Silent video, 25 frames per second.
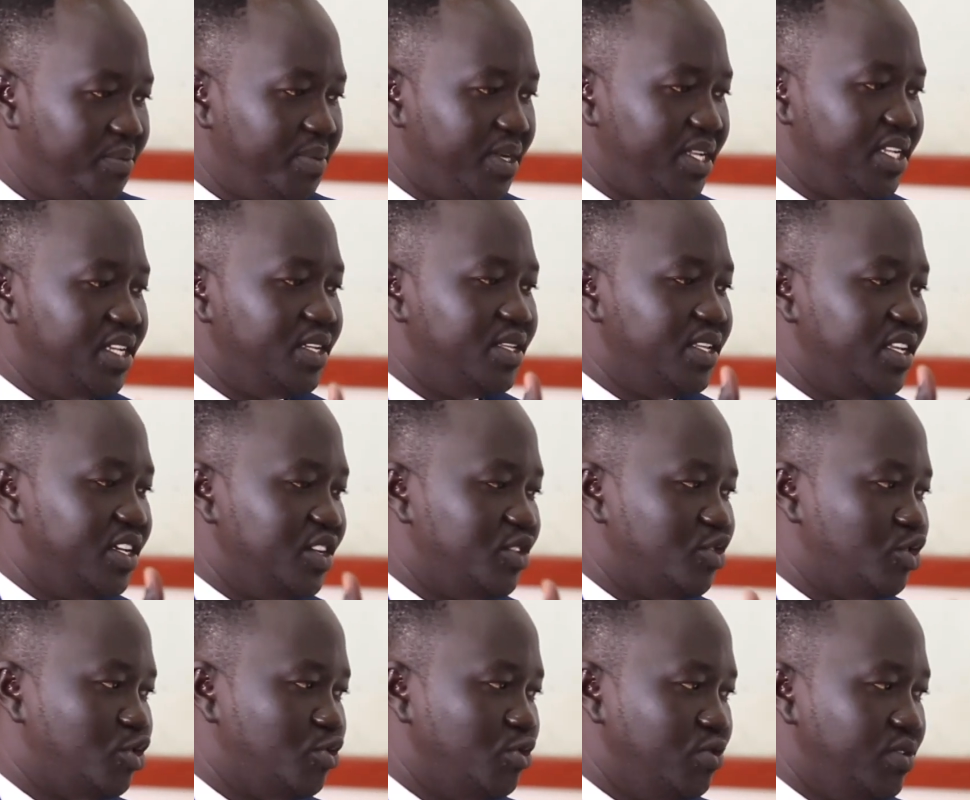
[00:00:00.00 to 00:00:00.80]
but in the
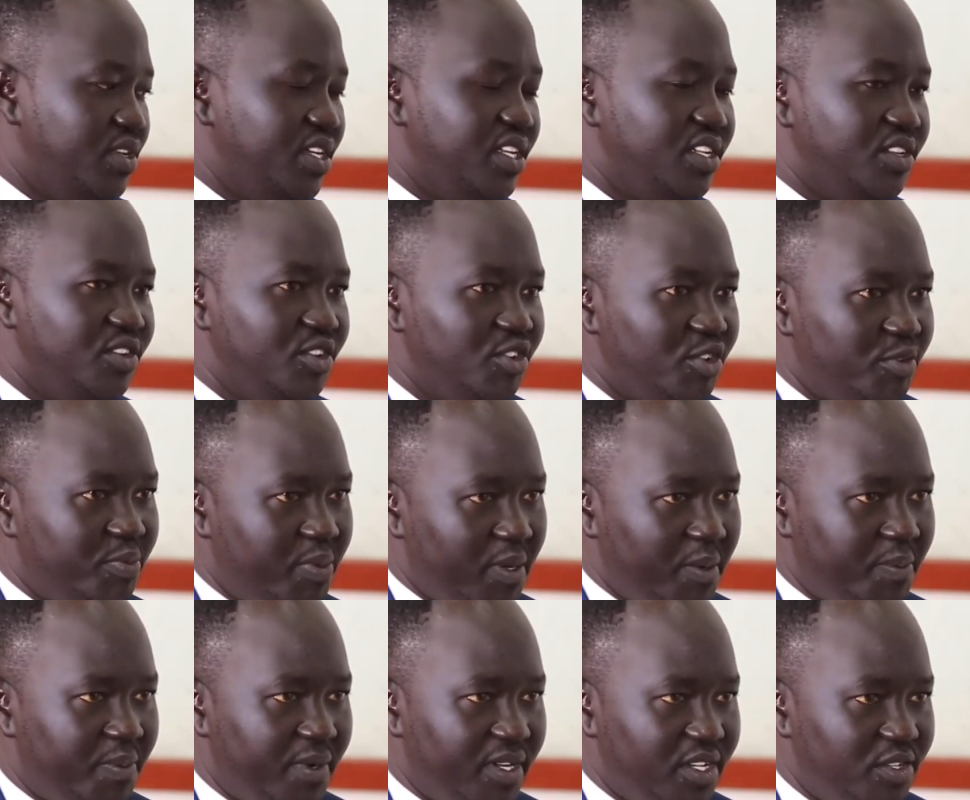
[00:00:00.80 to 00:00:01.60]
student
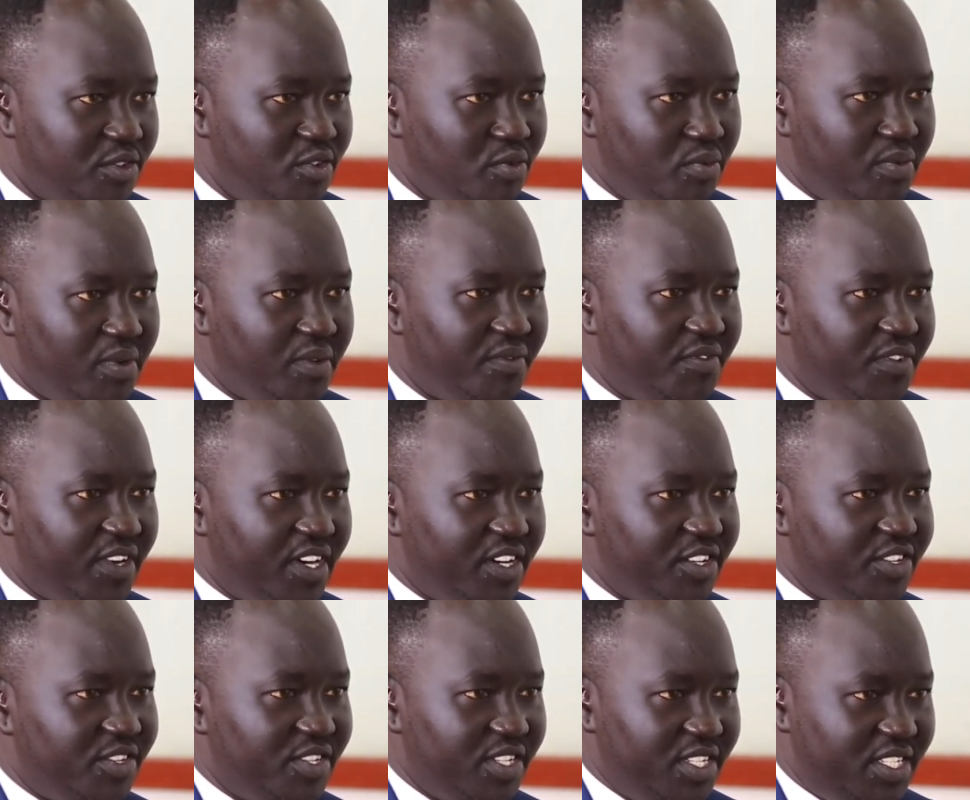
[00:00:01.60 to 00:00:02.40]
newspaper at Juba
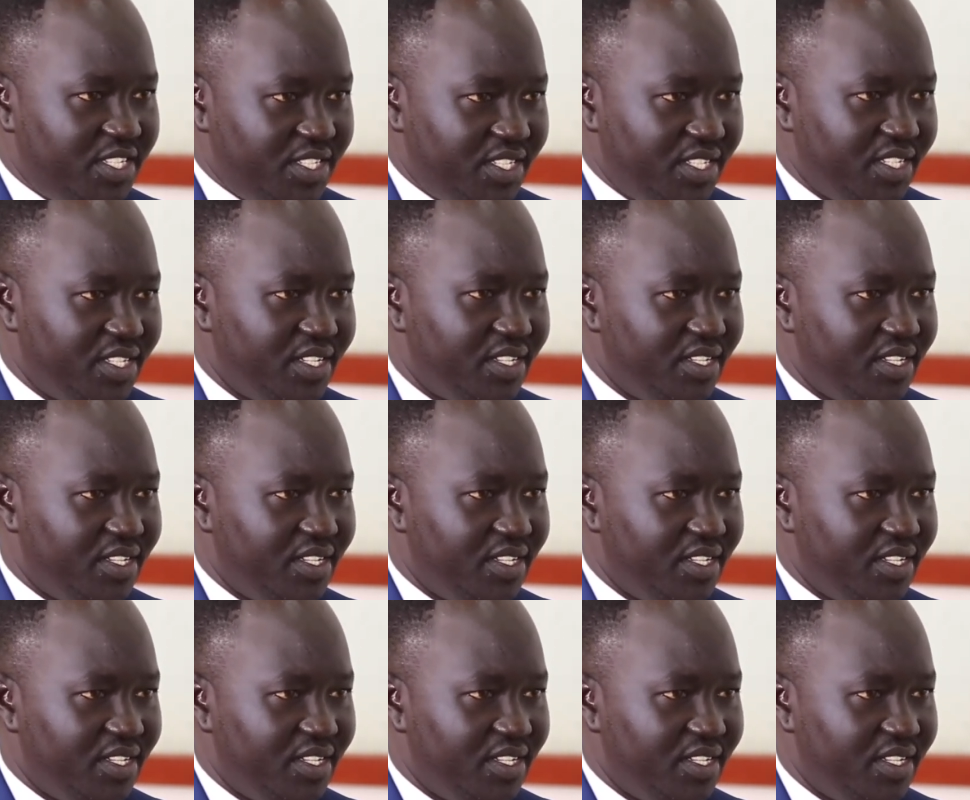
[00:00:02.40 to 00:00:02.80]
Varsity,